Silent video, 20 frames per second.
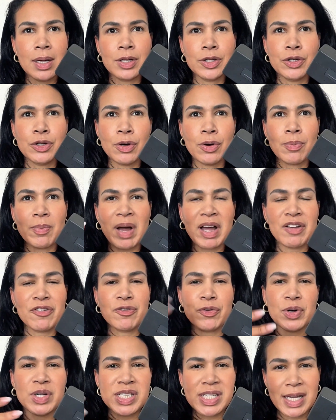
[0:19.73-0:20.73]
my
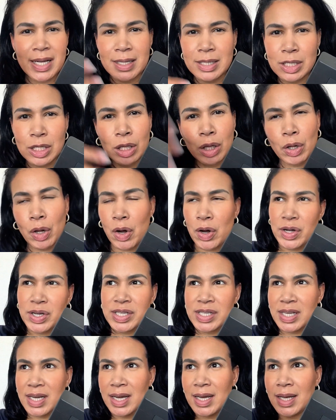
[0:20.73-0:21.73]
voice gets
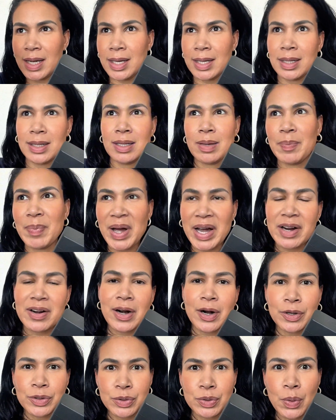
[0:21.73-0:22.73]
lost in the
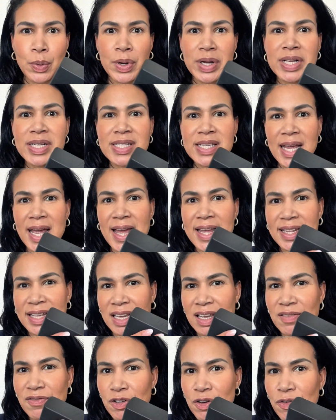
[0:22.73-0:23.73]
background noise, and
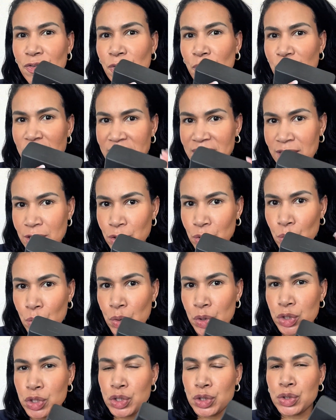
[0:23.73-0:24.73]
even for
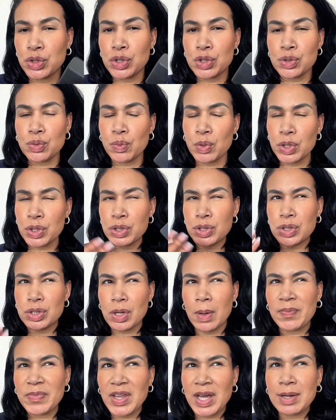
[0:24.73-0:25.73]
indoors, you just want
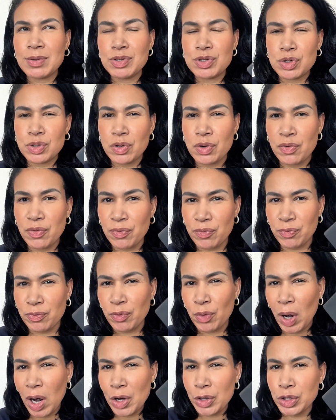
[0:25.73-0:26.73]
sometimes your
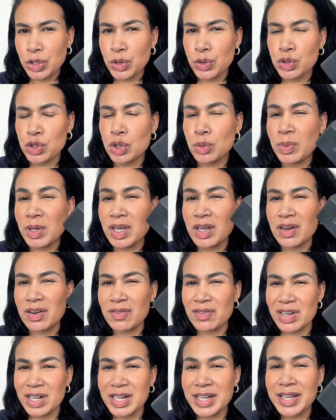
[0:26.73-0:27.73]
audio to be
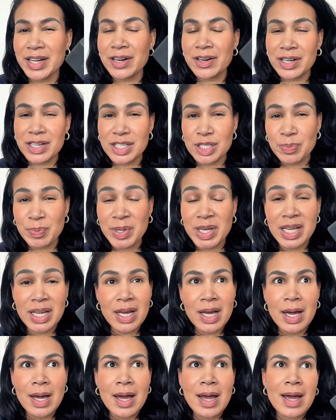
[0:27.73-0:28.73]
really crispy
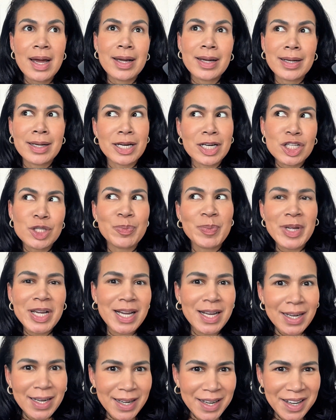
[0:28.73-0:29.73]

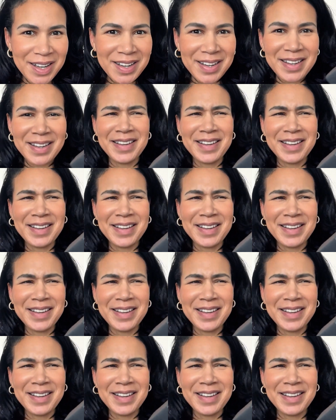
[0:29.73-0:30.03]
clear.